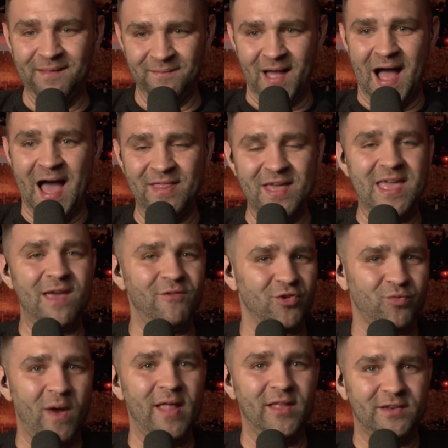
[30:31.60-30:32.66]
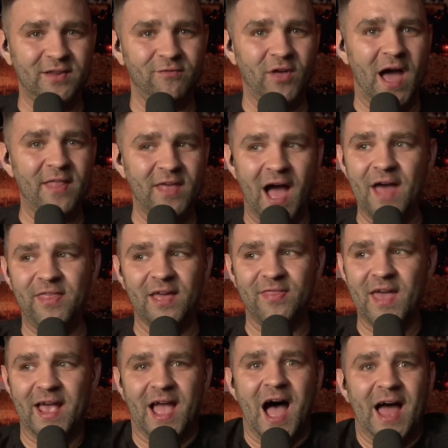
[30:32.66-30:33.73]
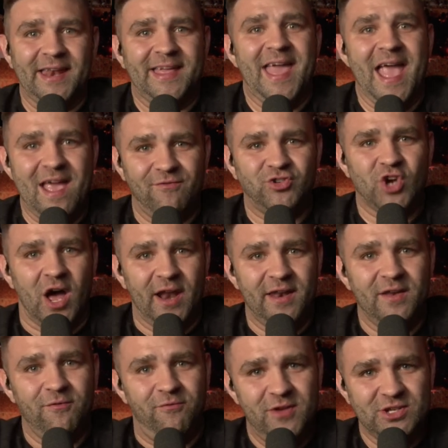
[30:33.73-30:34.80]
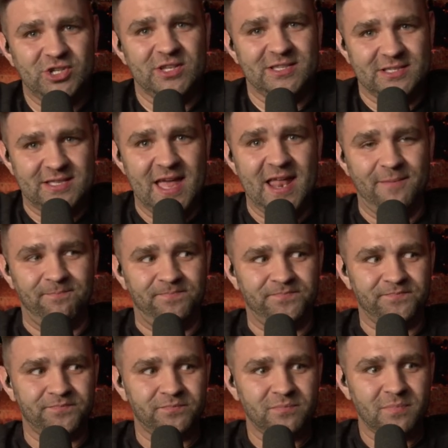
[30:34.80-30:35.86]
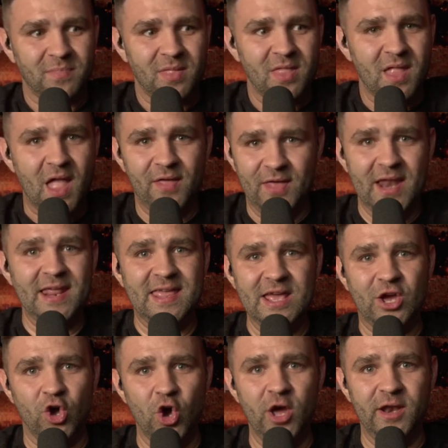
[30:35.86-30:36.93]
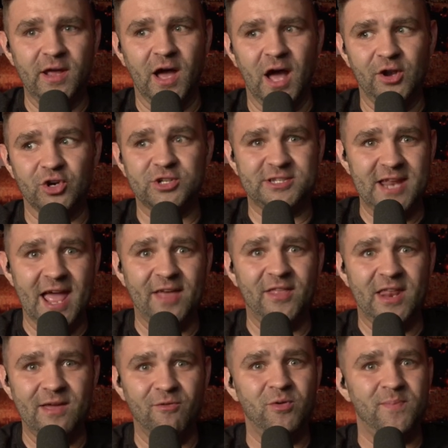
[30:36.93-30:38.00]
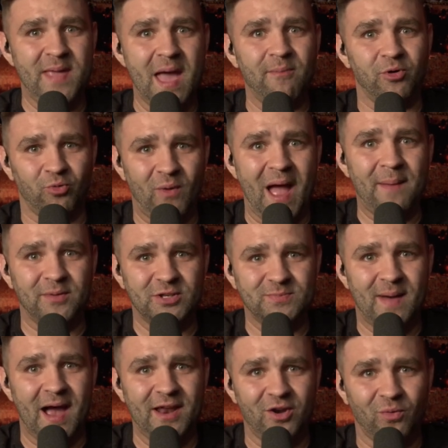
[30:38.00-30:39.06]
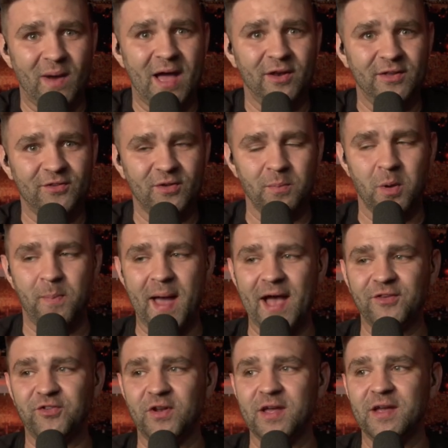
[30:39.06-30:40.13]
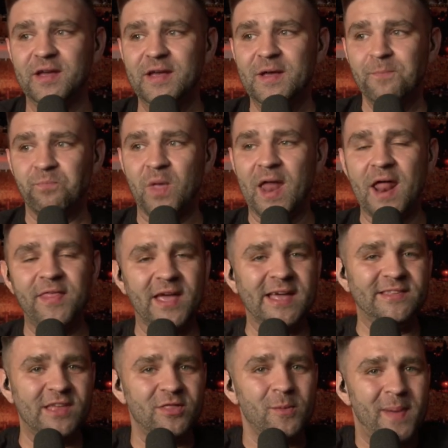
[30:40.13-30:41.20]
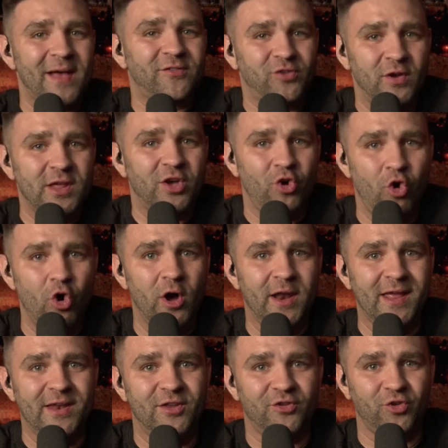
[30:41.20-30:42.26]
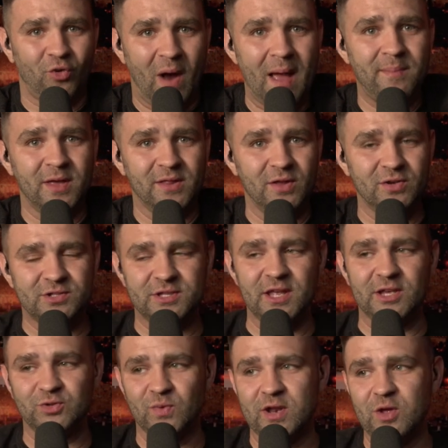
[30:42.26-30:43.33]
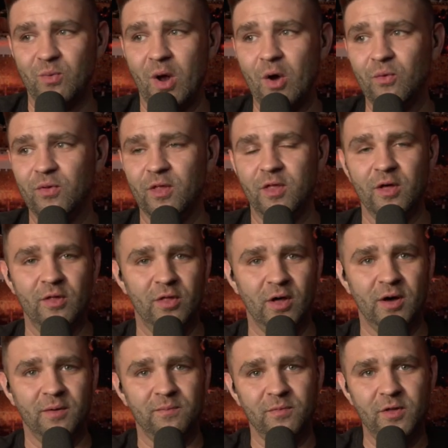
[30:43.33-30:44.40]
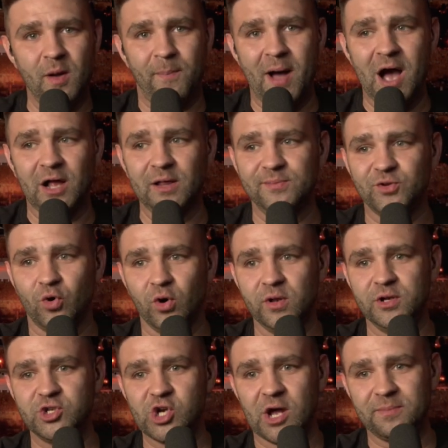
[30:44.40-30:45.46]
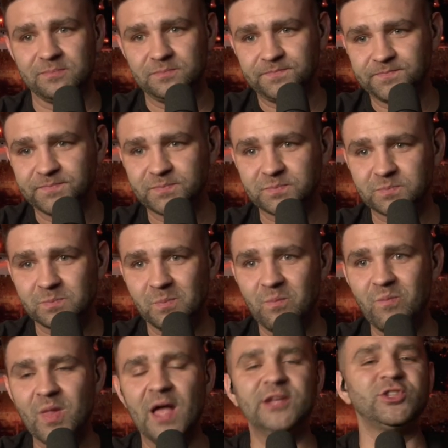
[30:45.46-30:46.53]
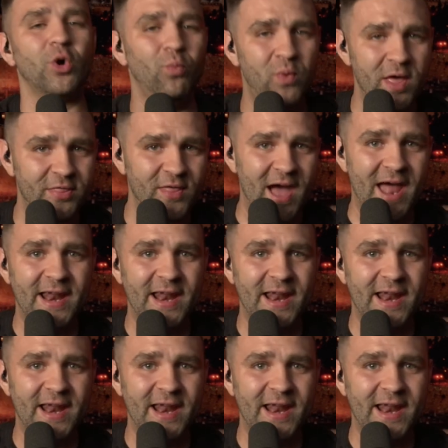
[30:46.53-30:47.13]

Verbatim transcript: I think he was relative. I, I think that God gave John visions that that he could understand, that he would be able to wrap his mind around in some capacity. And I think he did the best that he could in describing those things when he wrote the the, the apocalypse according to John. And so with that,